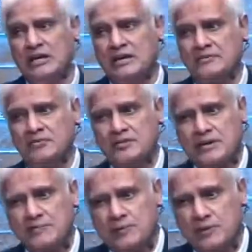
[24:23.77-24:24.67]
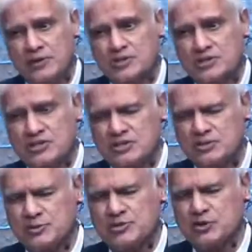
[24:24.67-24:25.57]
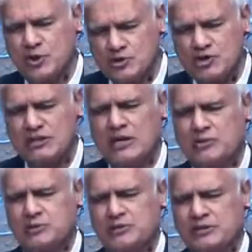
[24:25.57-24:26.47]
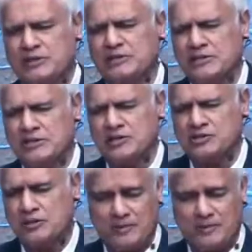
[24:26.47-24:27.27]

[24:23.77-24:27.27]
And if you take pluralization to its logical outworking in a culture,